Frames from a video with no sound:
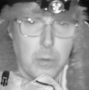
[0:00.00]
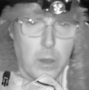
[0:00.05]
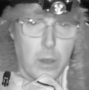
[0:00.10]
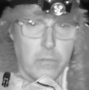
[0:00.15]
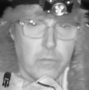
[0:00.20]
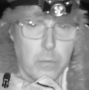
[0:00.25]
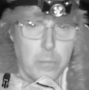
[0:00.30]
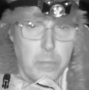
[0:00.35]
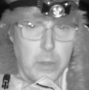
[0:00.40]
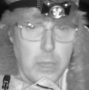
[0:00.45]

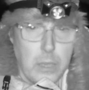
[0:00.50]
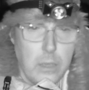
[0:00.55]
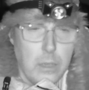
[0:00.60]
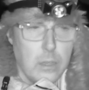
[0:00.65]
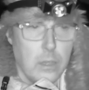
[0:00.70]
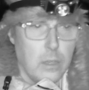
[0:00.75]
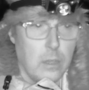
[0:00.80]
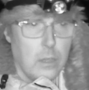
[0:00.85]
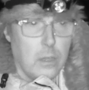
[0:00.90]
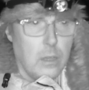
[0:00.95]
apart from me.
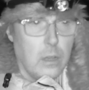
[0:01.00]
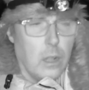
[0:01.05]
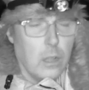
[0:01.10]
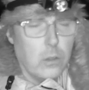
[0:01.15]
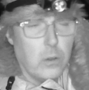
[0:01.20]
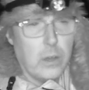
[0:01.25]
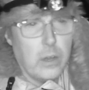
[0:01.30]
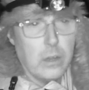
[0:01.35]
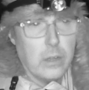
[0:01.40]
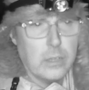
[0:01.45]

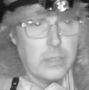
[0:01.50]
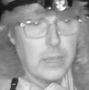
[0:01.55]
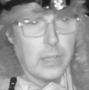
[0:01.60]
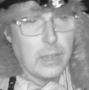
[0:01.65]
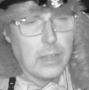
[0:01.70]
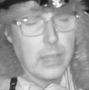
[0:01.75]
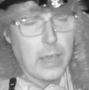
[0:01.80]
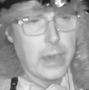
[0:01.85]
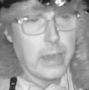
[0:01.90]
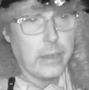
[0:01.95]
Although, I tell
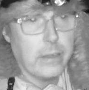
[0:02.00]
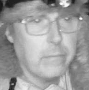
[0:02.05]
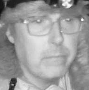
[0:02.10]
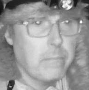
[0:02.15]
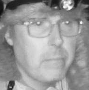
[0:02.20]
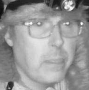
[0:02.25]
a lie,